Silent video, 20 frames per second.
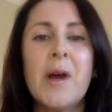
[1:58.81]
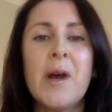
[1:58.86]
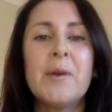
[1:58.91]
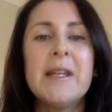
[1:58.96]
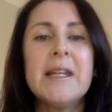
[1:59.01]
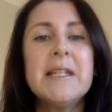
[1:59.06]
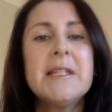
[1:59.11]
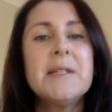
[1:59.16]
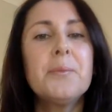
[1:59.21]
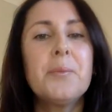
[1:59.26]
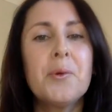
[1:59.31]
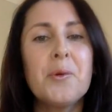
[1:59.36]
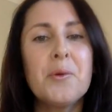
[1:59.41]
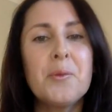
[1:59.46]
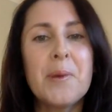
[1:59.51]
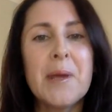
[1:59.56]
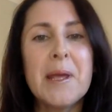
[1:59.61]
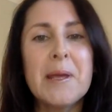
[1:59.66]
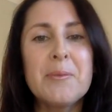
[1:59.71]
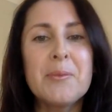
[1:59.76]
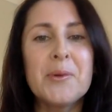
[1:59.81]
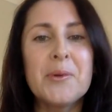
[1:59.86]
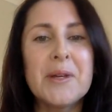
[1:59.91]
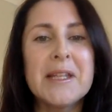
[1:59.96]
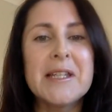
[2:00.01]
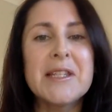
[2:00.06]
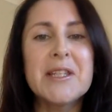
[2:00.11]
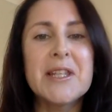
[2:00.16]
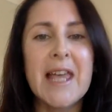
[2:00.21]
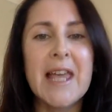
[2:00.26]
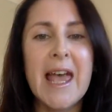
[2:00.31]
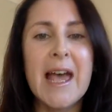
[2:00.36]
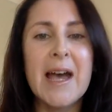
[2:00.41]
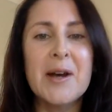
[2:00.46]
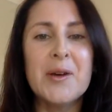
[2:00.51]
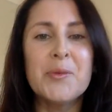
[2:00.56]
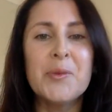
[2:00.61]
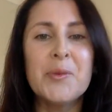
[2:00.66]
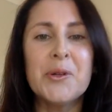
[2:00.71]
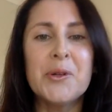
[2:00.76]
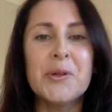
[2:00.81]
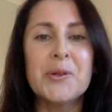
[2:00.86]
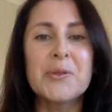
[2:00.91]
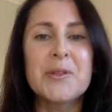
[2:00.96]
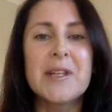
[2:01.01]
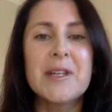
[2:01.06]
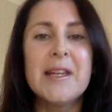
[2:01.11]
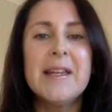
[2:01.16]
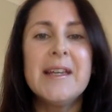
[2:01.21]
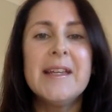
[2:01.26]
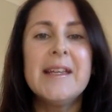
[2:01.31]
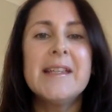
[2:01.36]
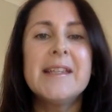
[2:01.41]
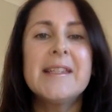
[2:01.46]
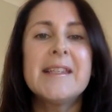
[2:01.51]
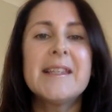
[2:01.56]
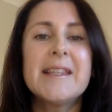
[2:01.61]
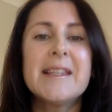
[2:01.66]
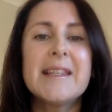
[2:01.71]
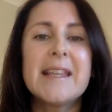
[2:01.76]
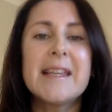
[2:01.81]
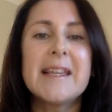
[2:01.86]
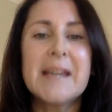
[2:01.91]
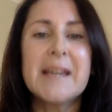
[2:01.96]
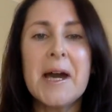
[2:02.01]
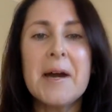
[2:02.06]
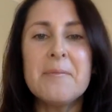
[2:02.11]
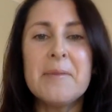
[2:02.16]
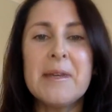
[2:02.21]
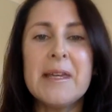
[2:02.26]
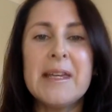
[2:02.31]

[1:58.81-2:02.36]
We need to pull people into our world so that they come